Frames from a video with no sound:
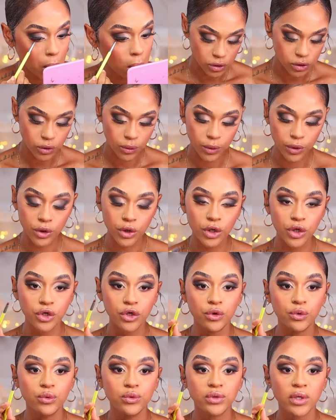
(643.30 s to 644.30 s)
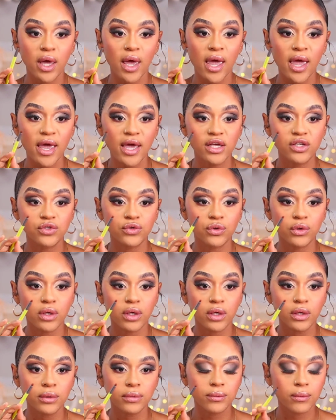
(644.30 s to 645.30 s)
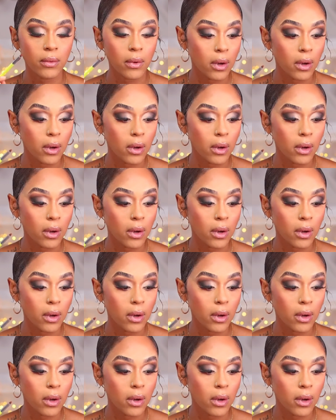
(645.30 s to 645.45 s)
So we're going to use Hazelnut